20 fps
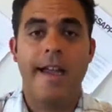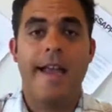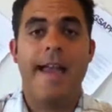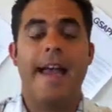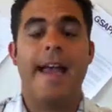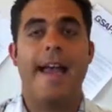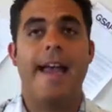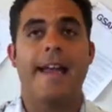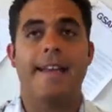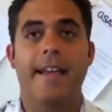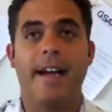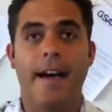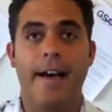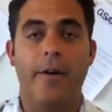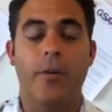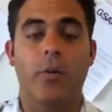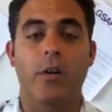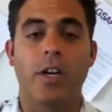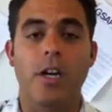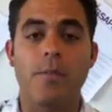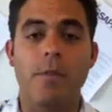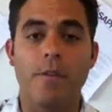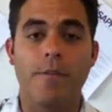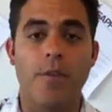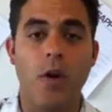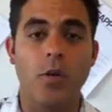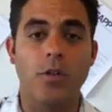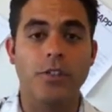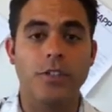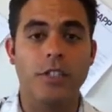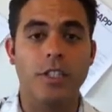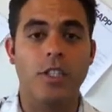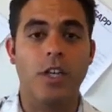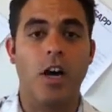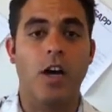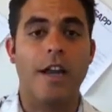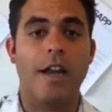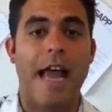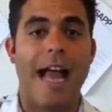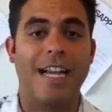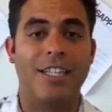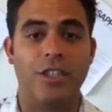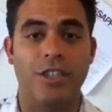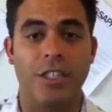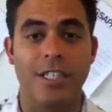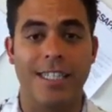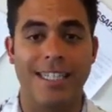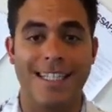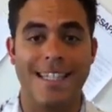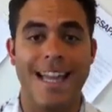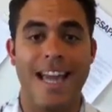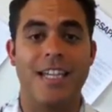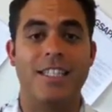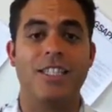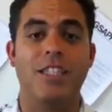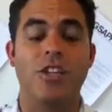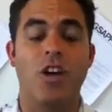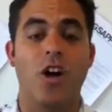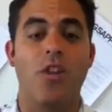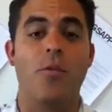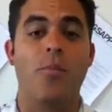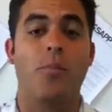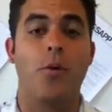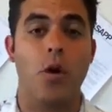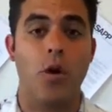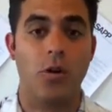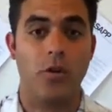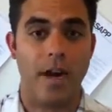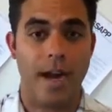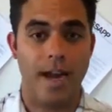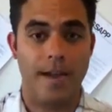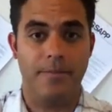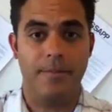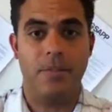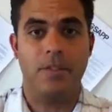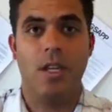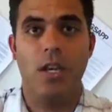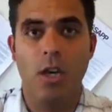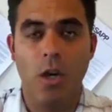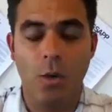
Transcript: and we're going to be focusing on actually connecting all the programs,